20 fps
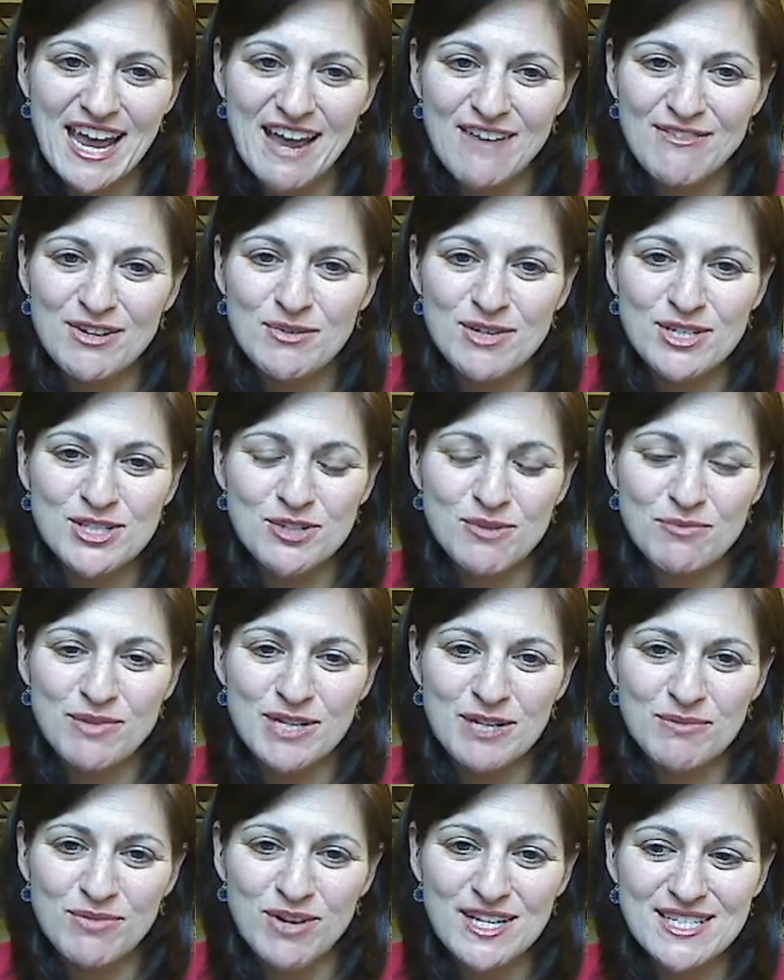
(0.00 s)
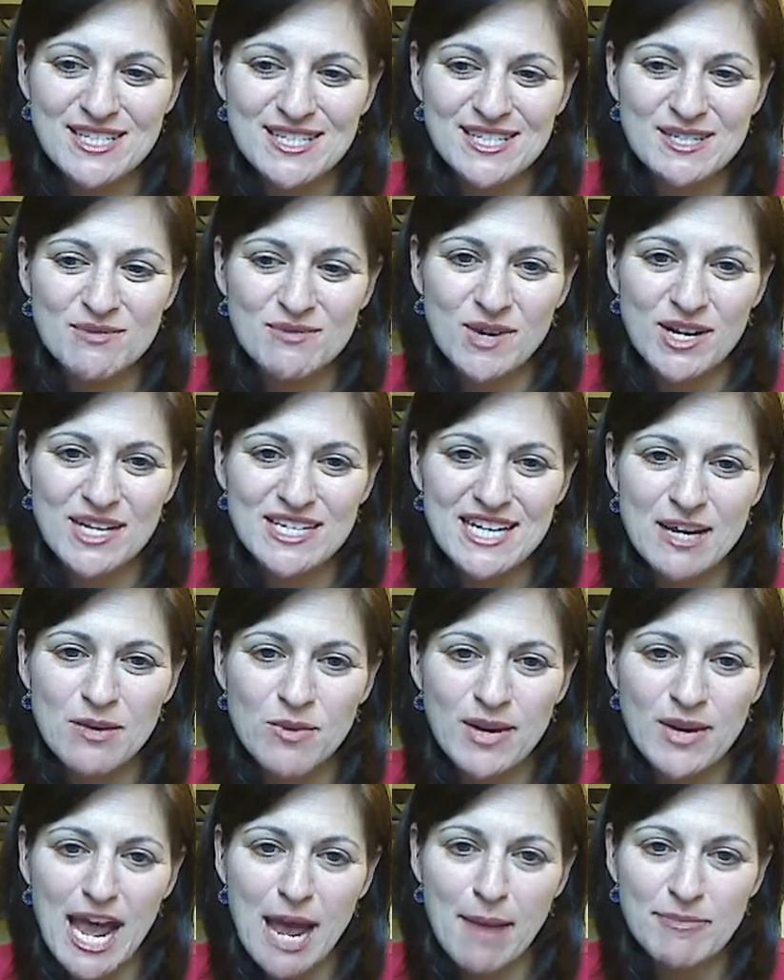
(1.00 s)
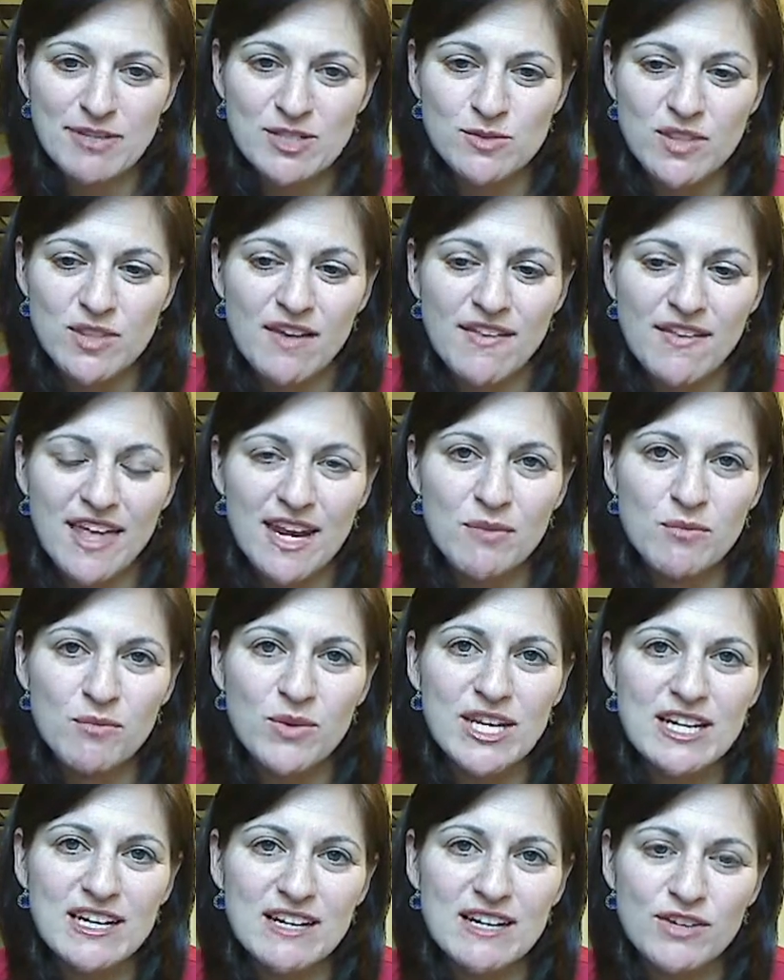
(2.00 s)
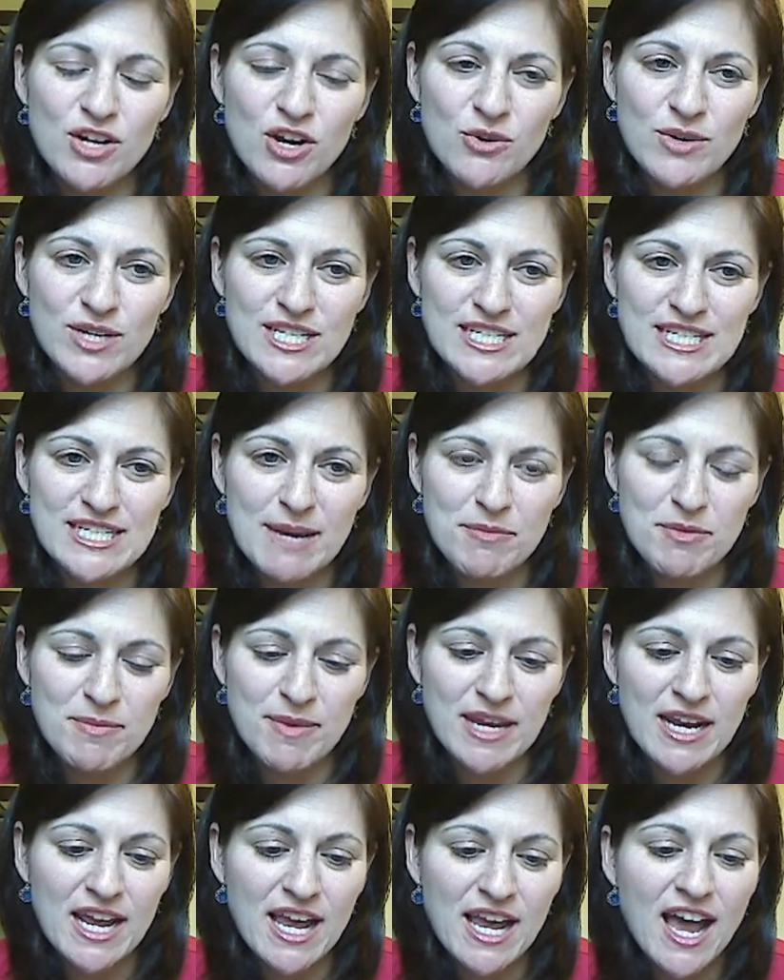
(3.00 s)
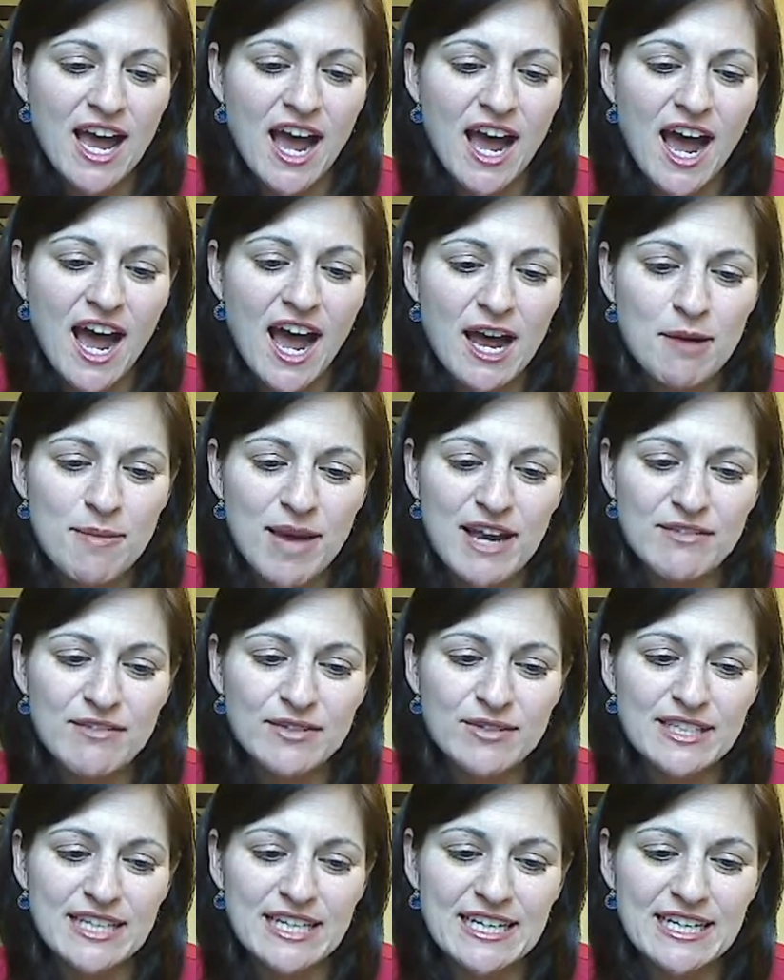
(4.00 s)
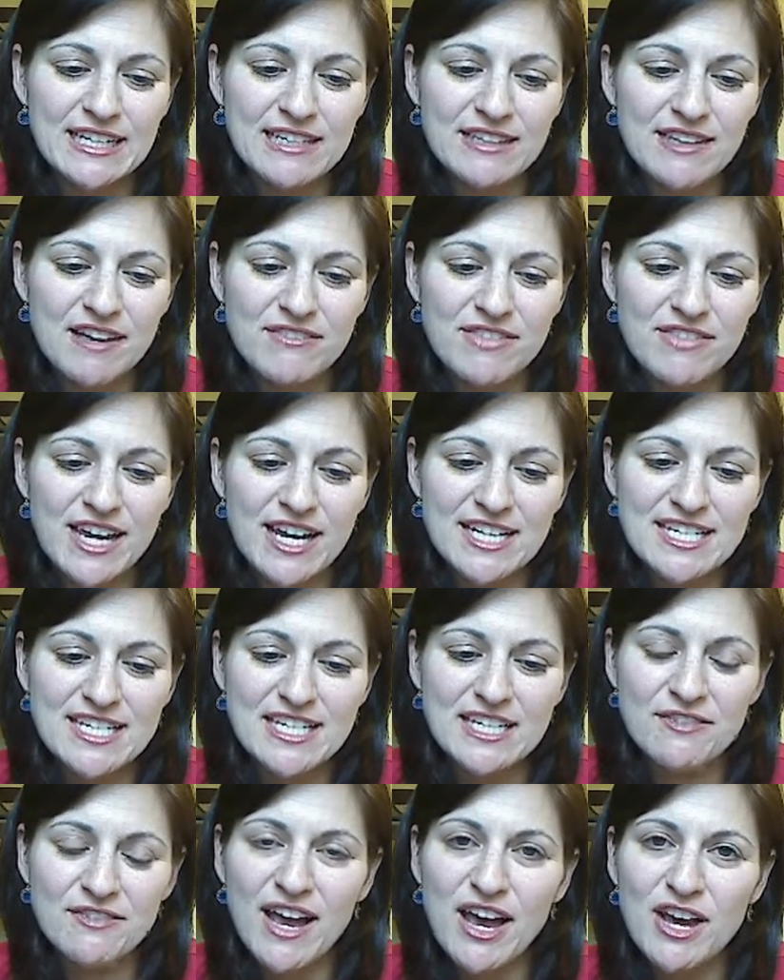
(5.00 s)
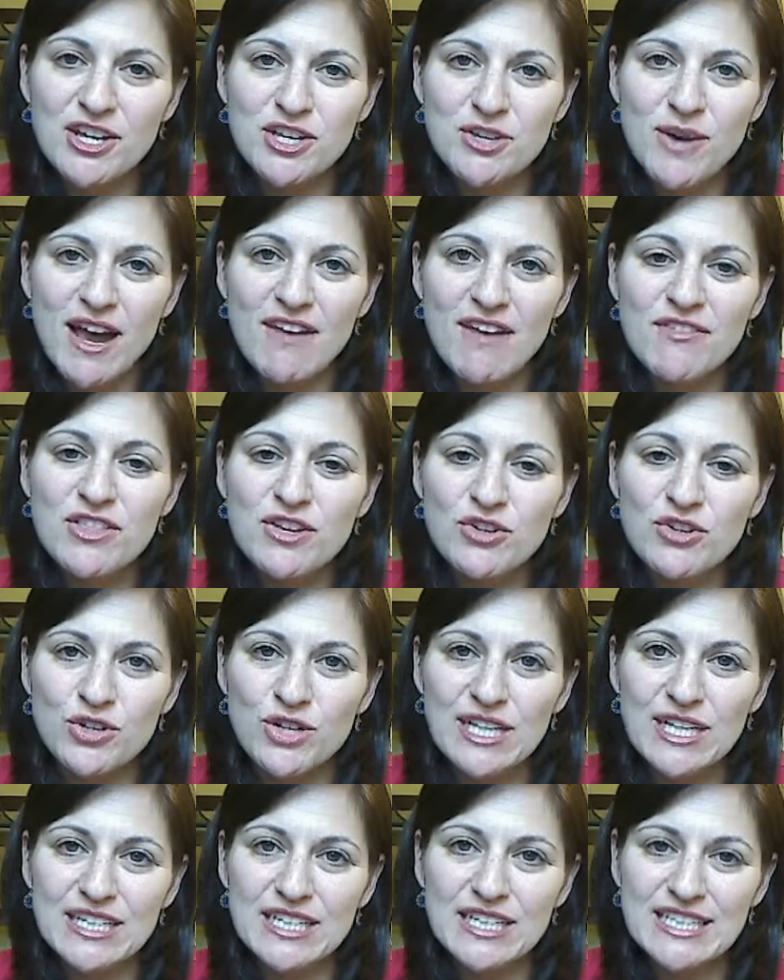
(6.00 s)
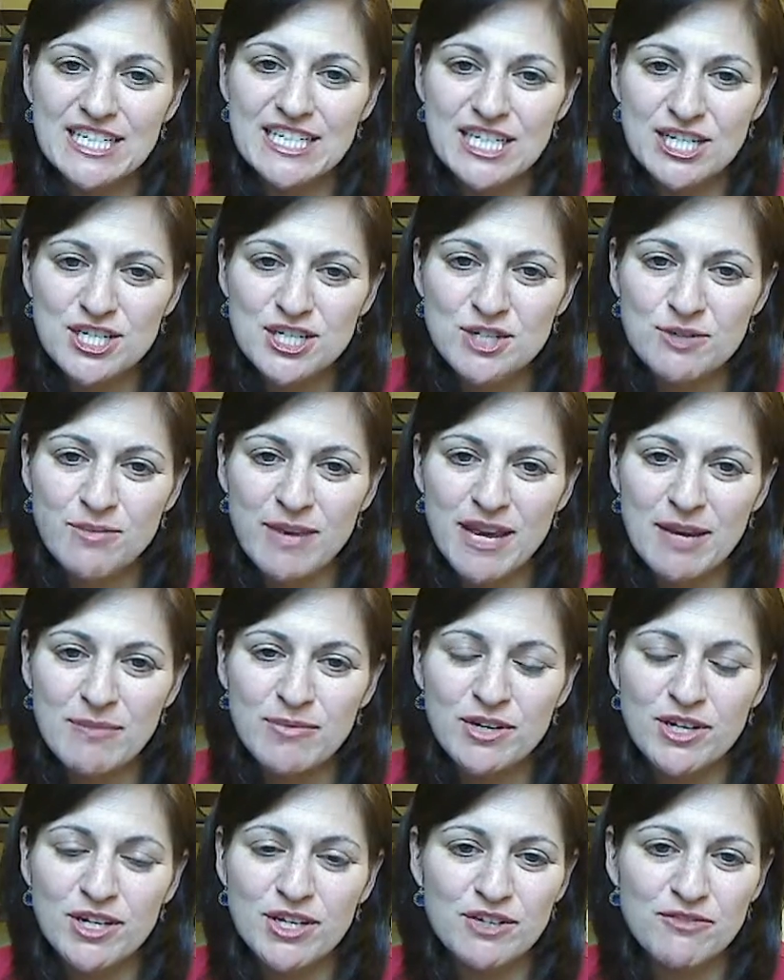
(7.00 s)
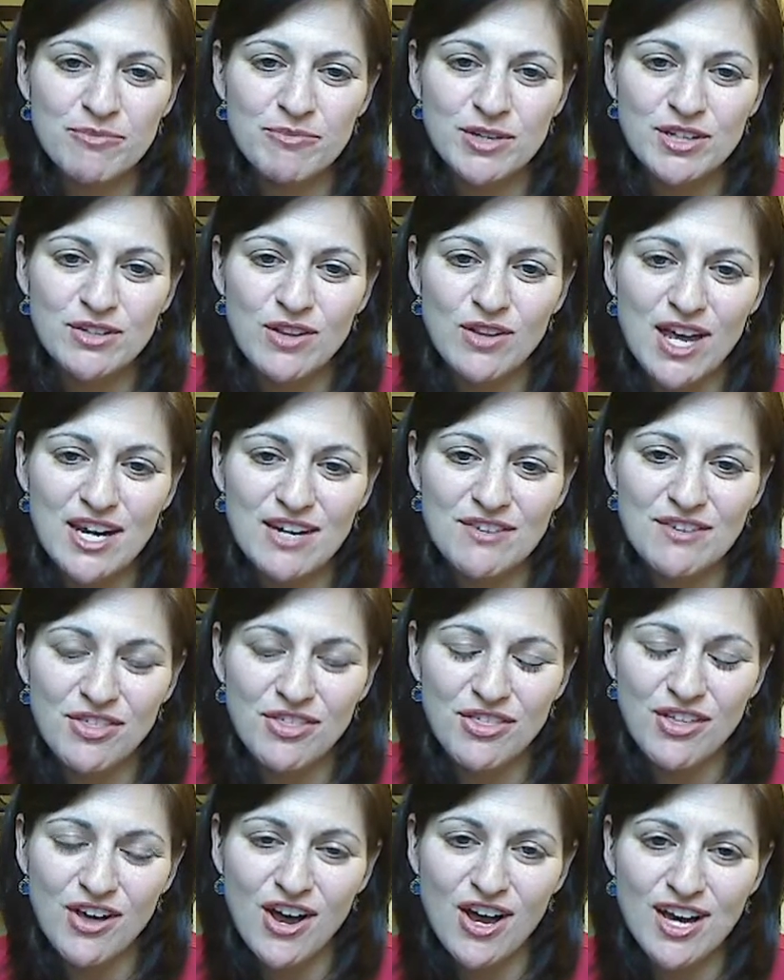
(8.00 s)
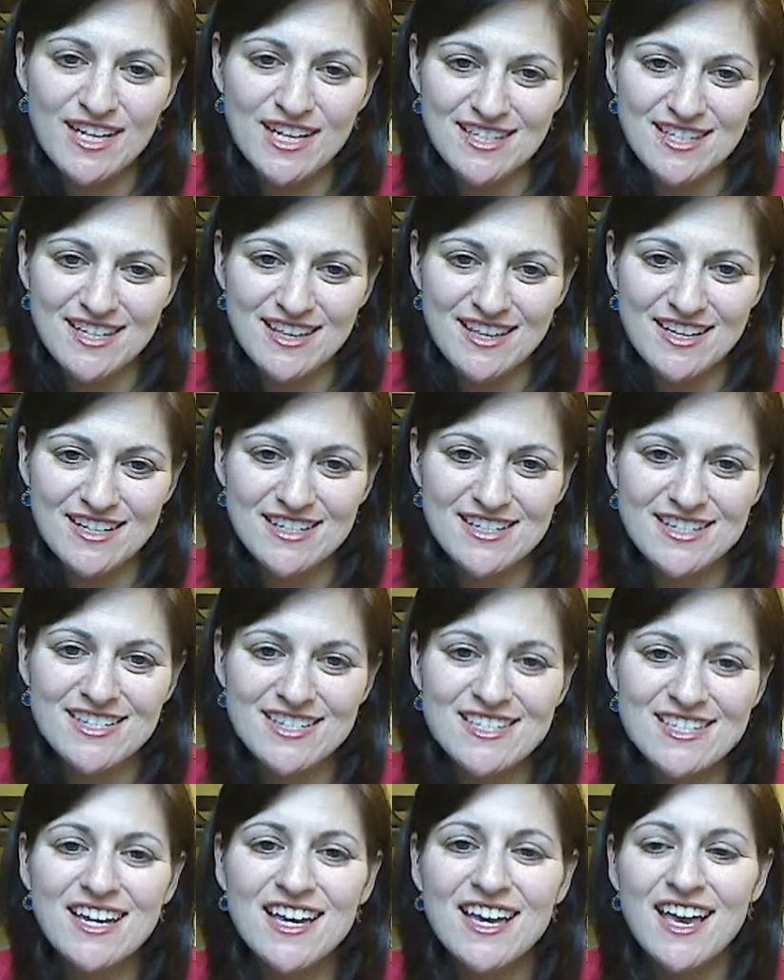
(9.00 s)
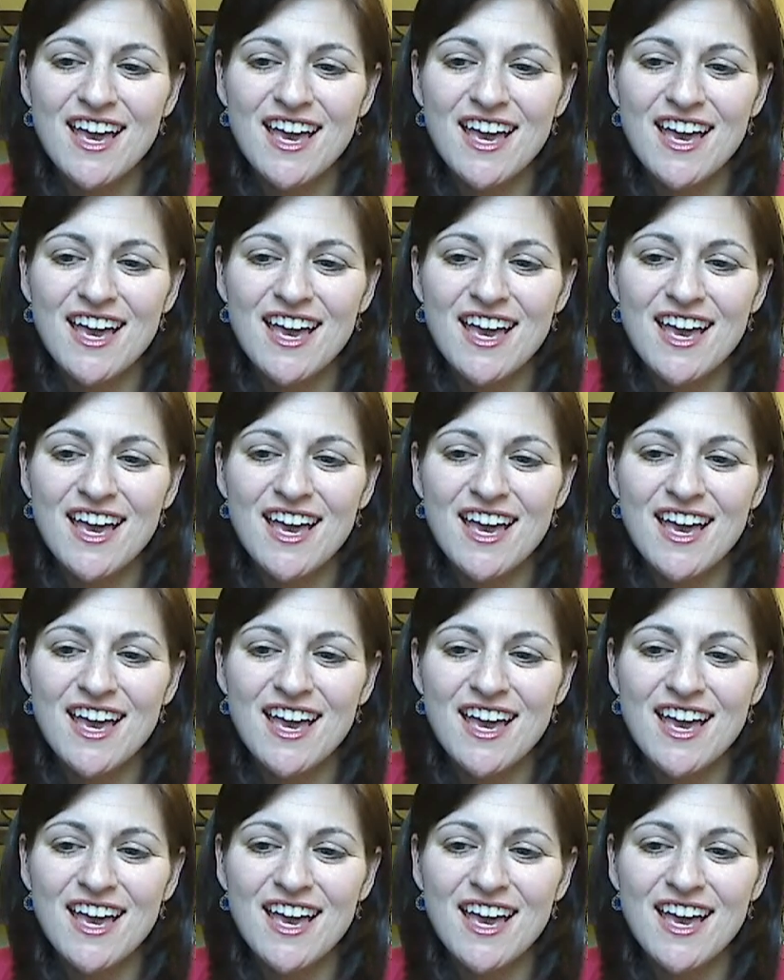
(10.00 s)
Everyone's opening presents in one day. What happens with all that? And we didn't even go into depth, but I really love the idea of how you have the crinkly tissue paper. You've put a lot of thought into this.